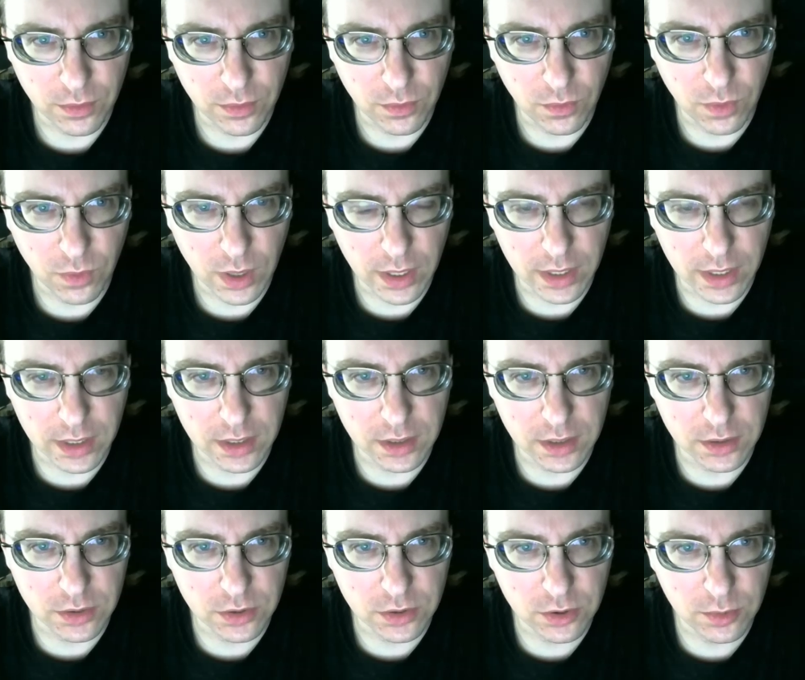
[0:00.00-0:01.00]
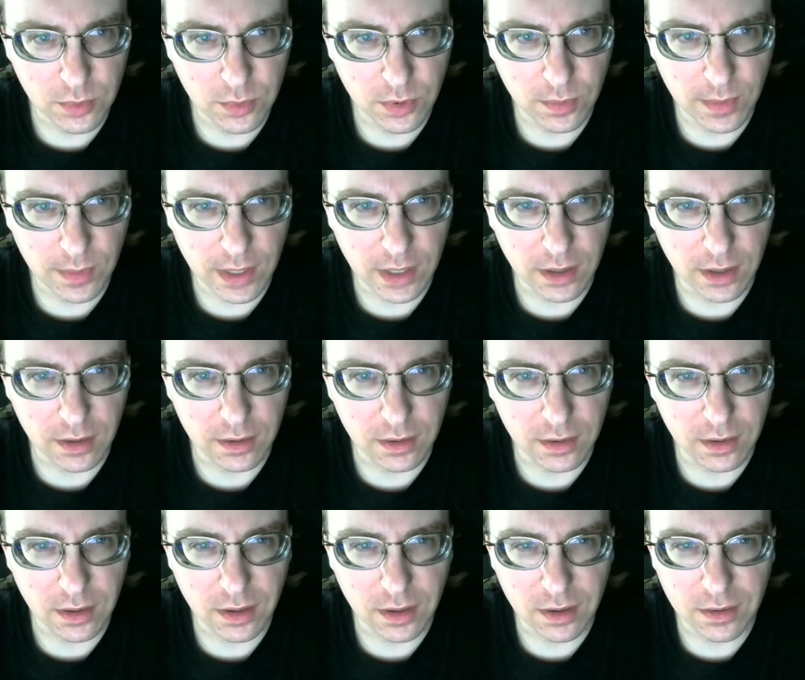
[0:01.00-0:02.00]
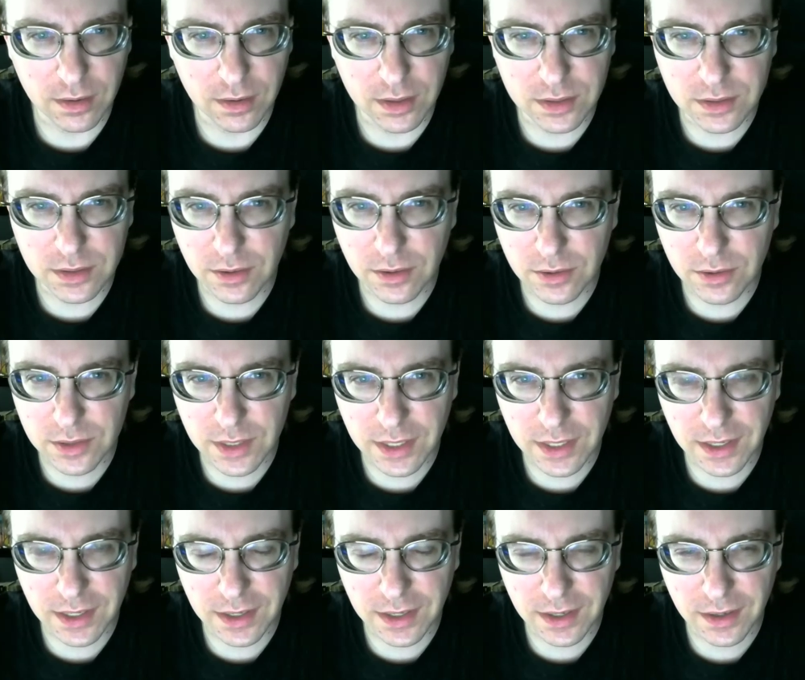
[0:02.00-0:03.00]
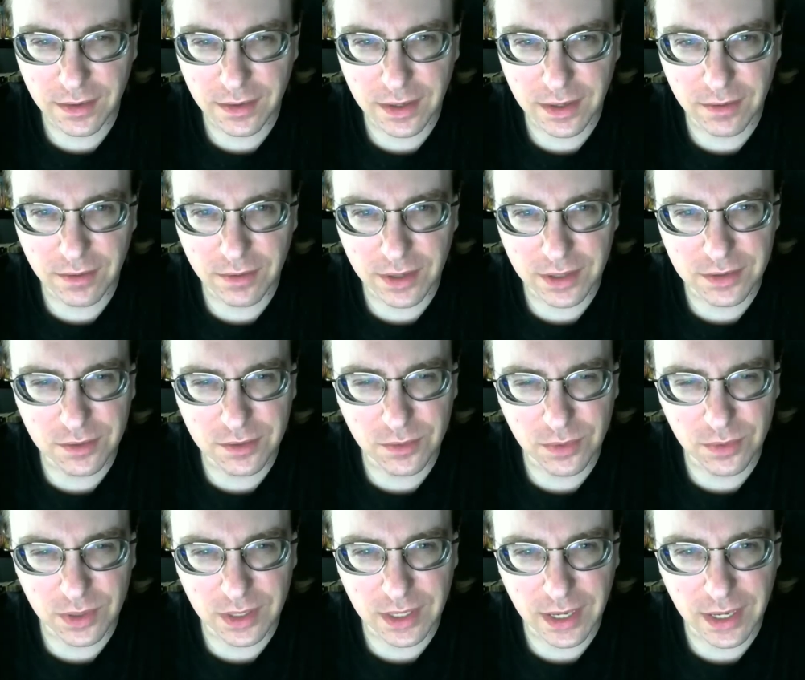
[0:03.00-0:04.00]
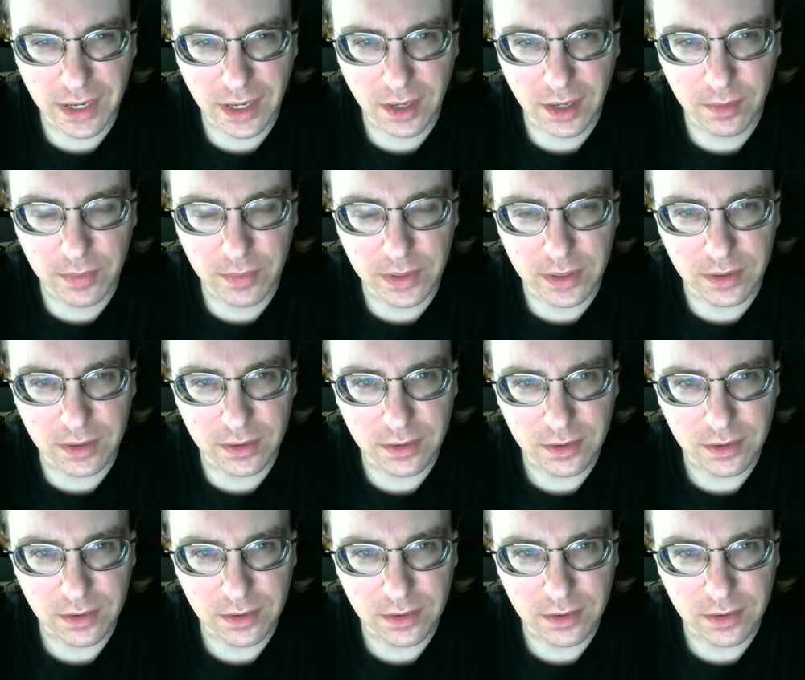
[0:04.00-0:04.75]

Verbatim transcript: why he's Superman, and as near as I can tell, that doesn't really happen.